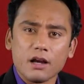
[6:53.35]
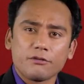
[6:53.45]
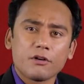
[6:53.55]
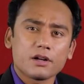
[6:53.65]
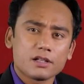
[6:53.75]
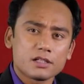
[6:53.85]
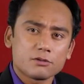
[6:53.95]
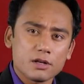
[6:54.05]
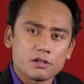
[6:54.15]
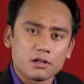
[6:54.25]
for
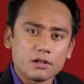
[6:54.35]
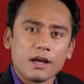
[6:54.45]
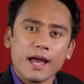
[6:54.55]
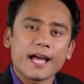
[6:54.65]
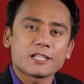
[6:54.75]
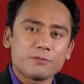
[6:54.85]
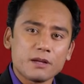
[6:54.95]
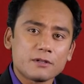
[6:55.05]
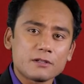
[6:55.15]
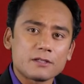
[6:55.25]
registration as
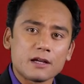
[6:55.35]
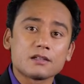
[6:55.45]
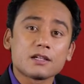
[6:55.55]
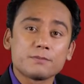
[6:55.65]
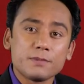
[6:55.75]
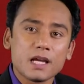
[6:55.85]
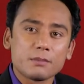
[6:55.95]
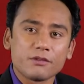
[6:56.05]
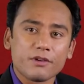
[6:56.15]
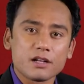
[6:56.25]
payments under
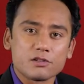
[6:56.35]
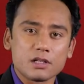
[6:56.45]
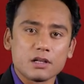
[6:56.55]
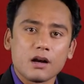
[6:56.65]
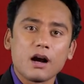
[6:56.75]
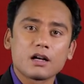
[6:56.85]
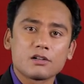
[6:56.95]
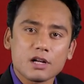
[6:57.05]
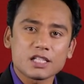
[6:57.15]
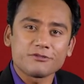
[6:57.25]
PMAY-G are
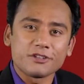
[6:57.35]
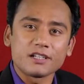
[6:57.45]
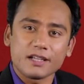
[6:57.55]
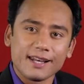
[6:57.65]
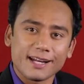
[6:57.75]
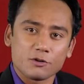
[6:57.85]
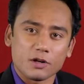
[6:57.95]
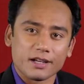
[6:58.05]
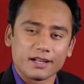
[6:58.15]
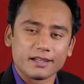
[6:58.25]
transferred
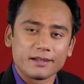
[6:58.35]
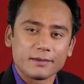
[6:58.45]
electronically.